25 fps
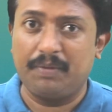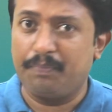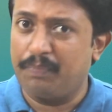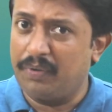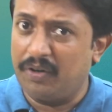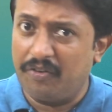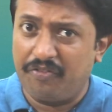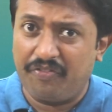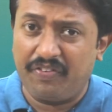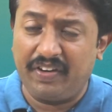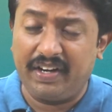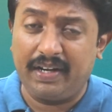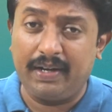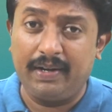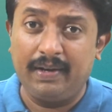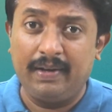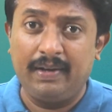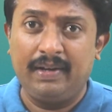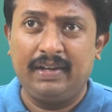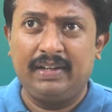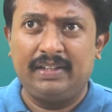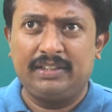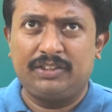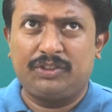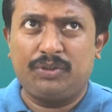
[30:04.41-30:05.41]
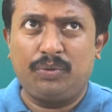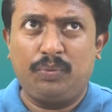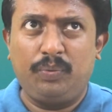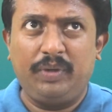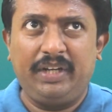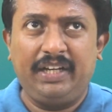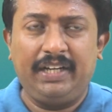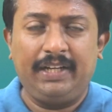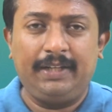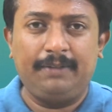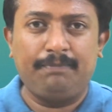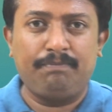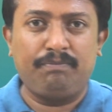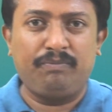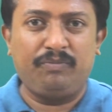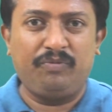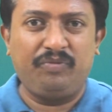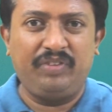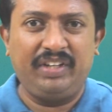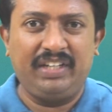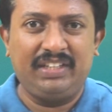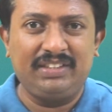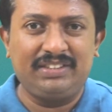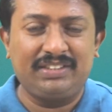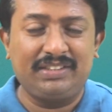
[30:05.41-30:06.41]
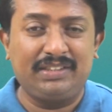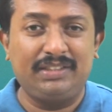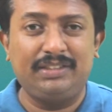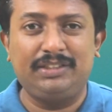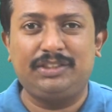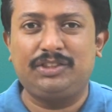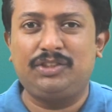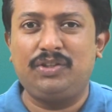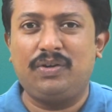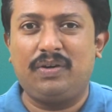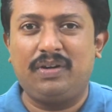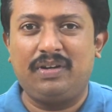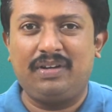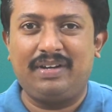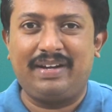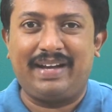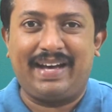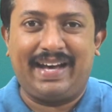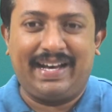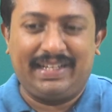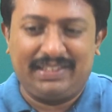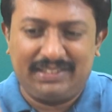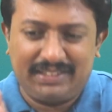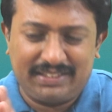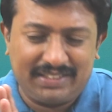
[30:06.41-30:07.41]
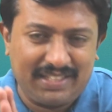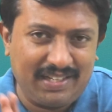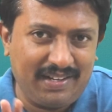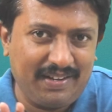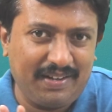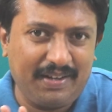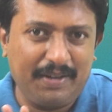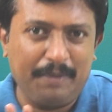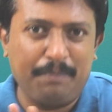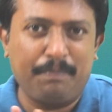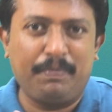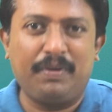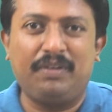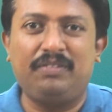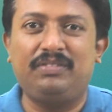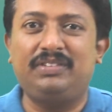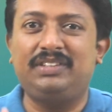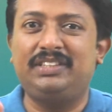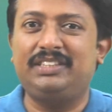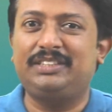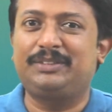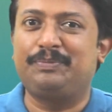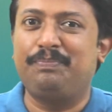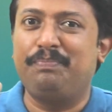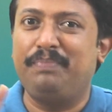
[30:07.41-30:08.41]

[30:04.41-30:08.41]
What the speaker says: Perfect. So we discussed on ancillary powers,